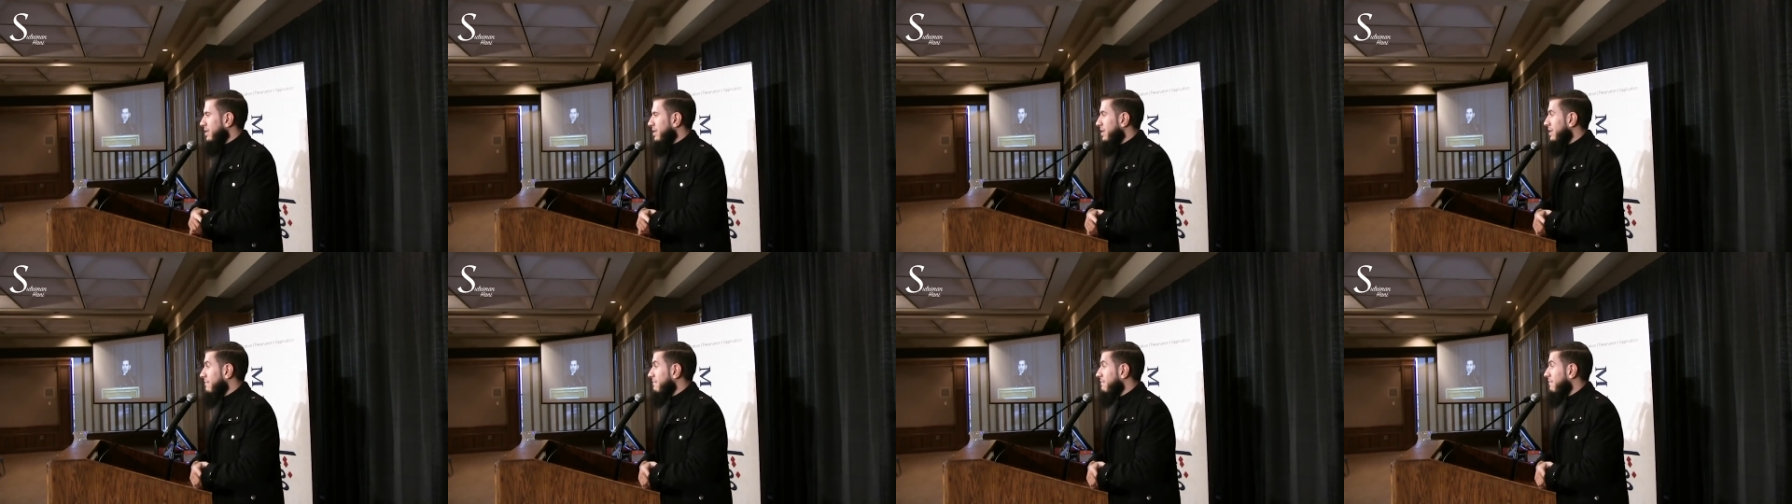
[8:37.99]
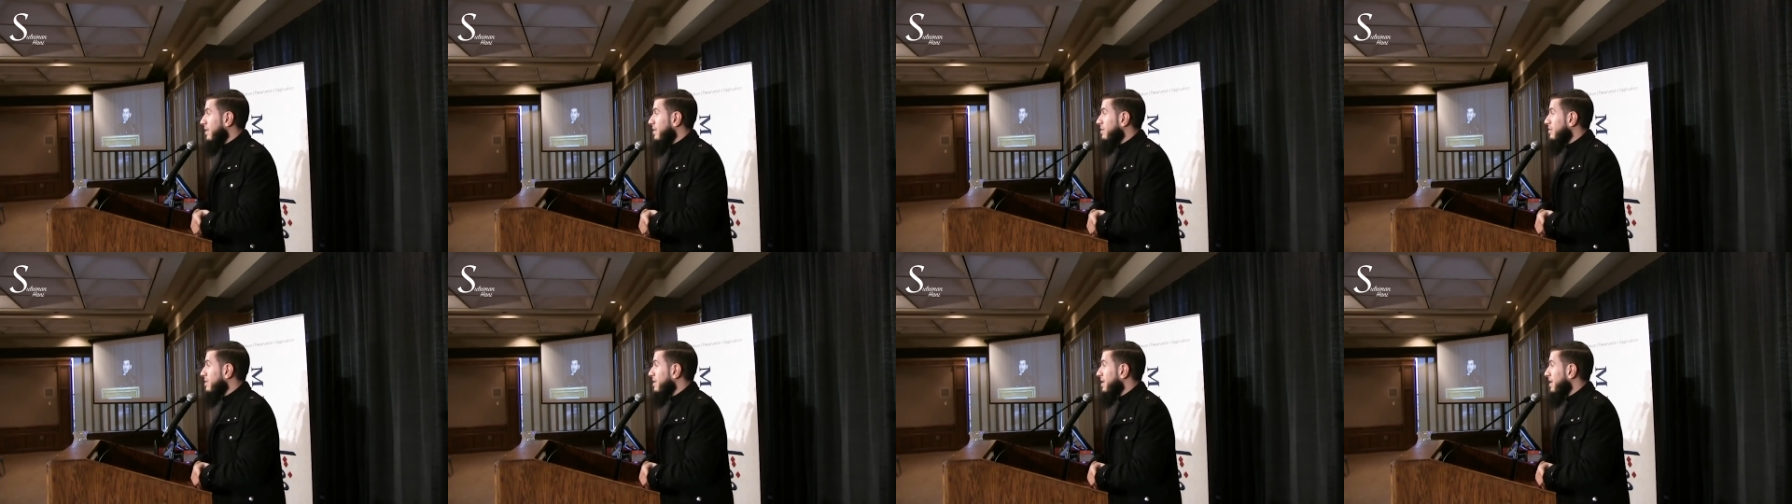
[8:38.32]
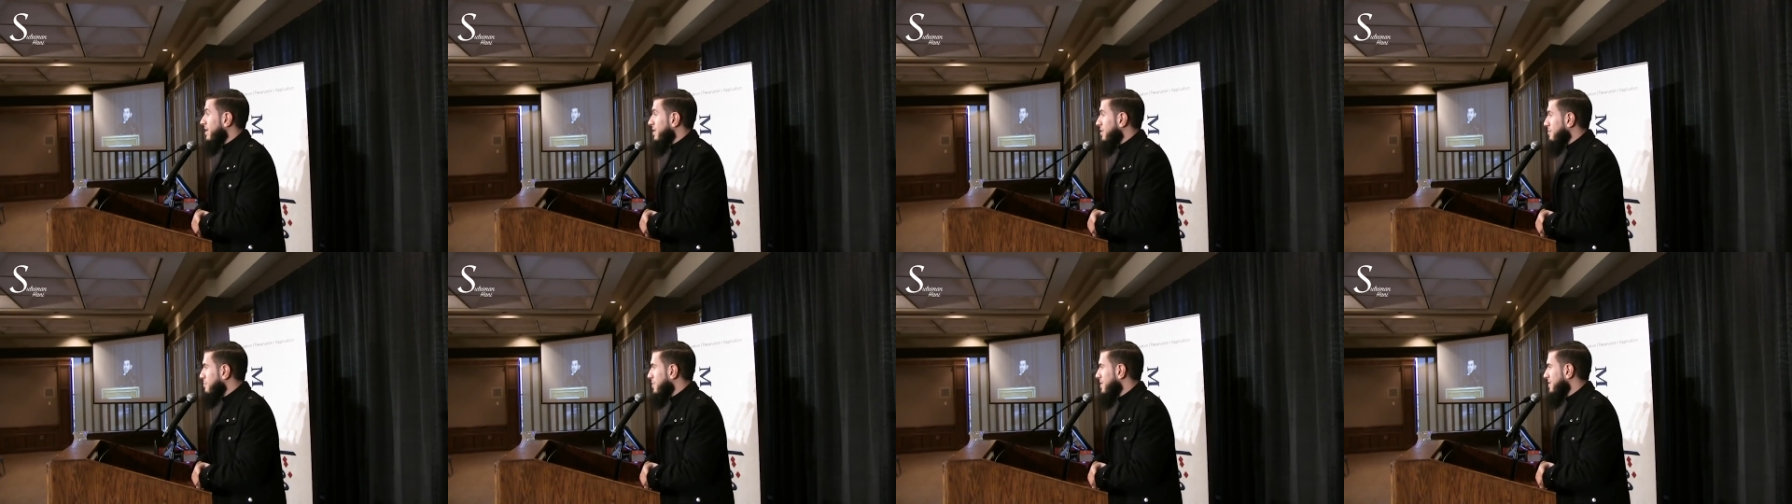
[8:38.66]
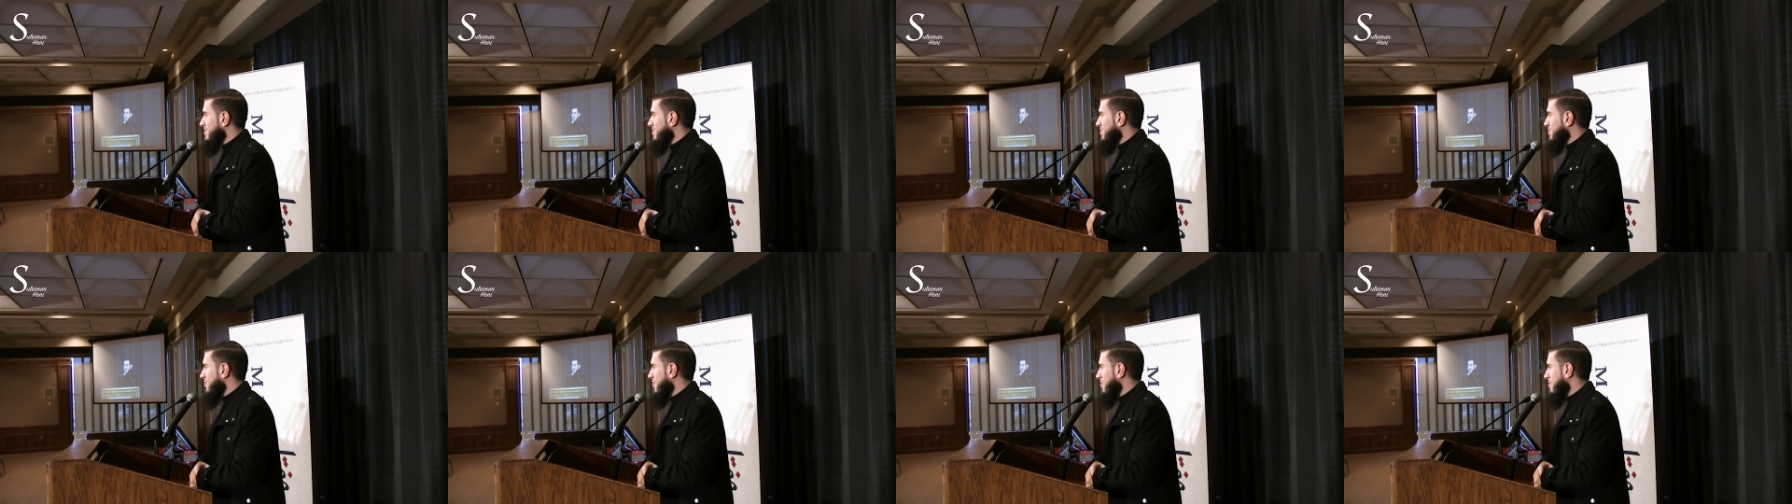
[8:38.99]
he finally
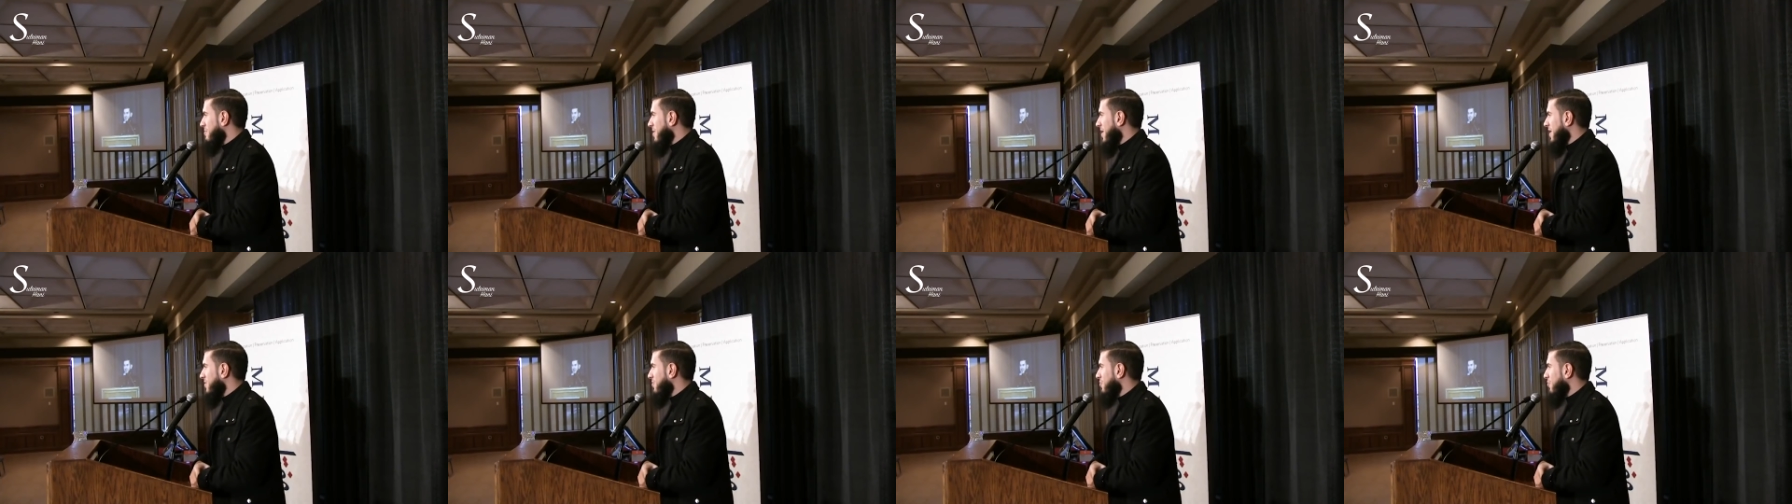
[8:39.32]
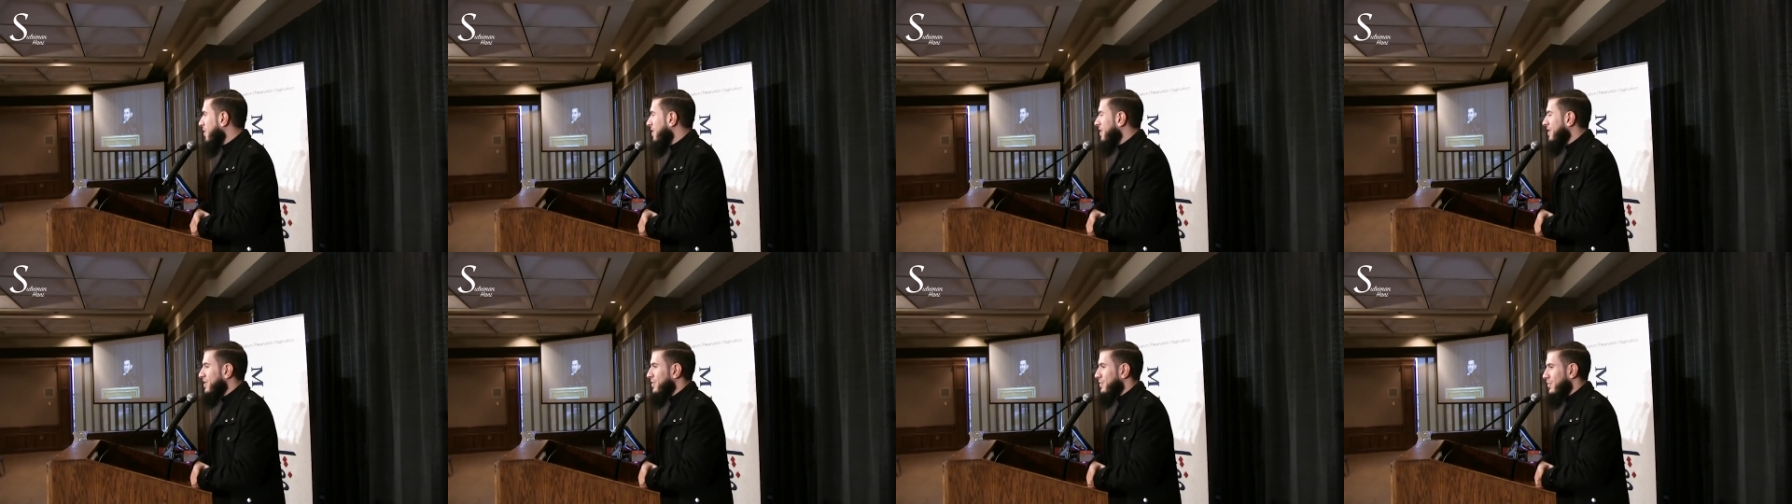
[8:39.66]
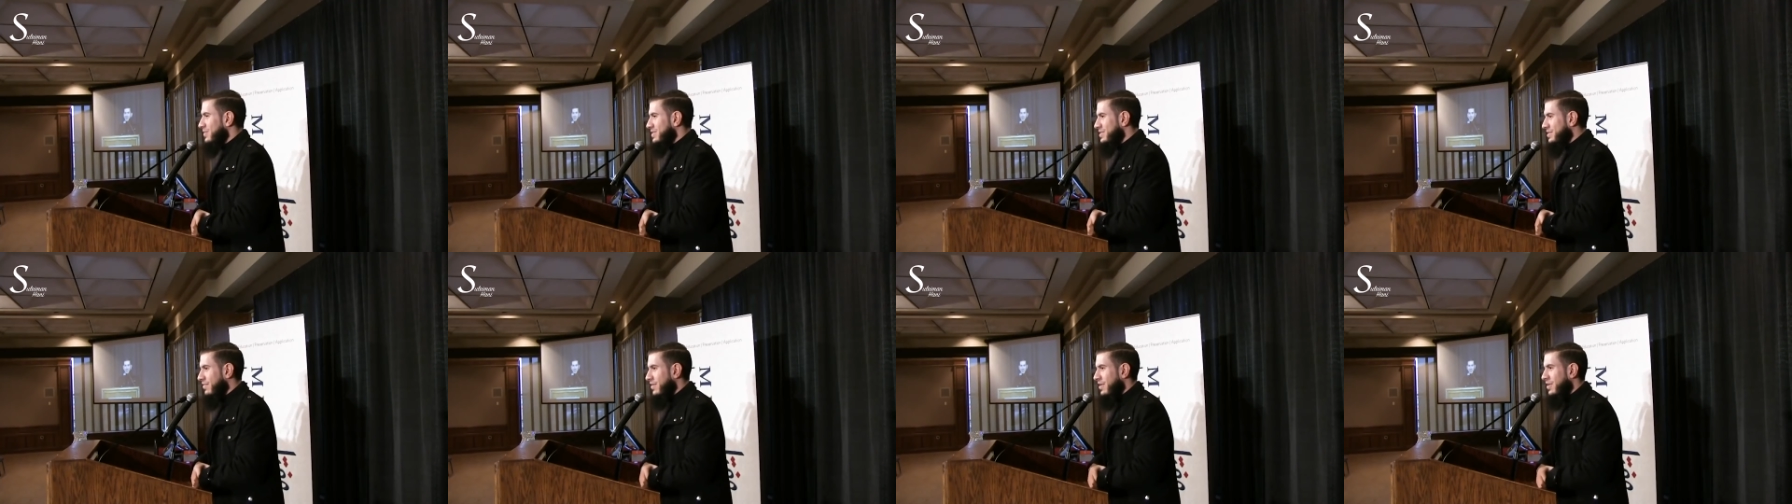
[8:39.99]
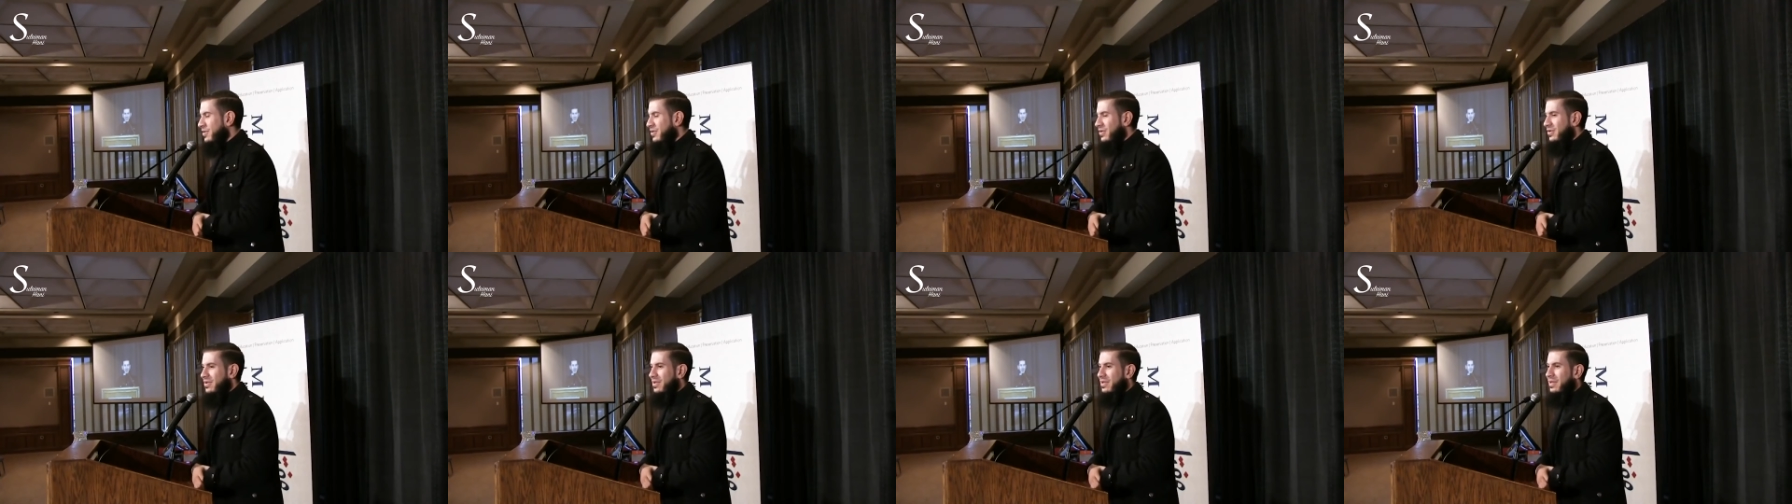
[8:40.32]
admits to the man why he was
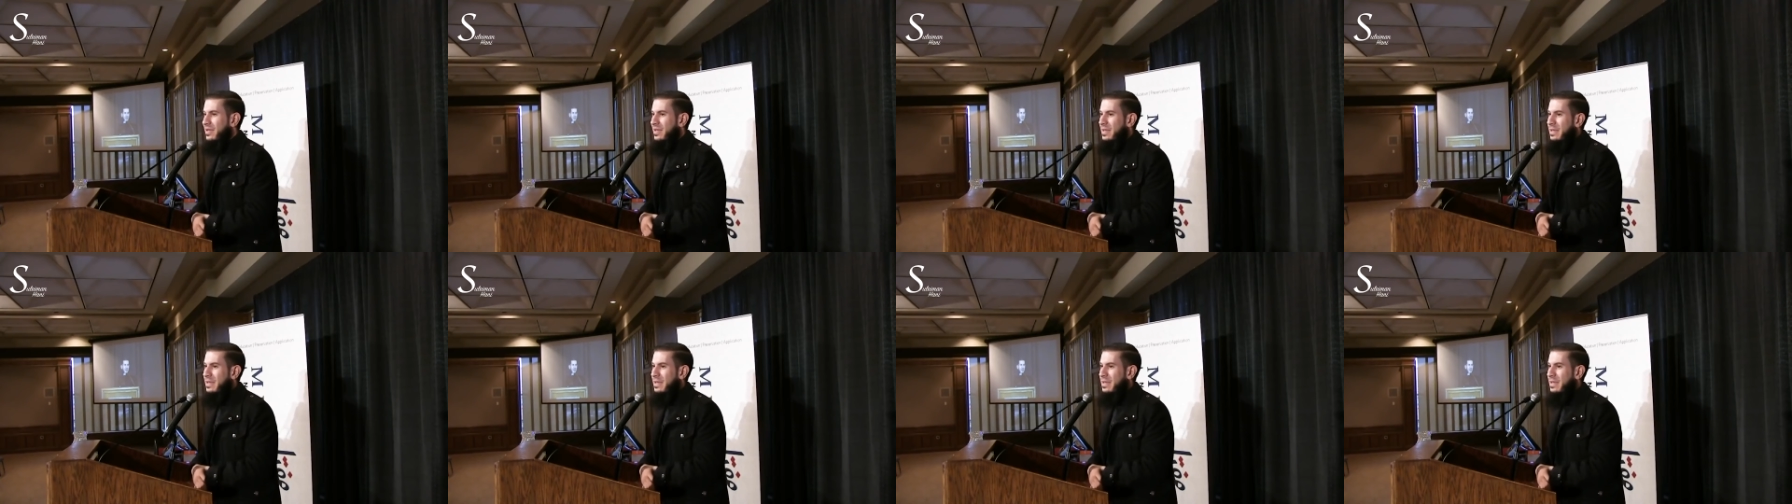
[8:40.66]
there.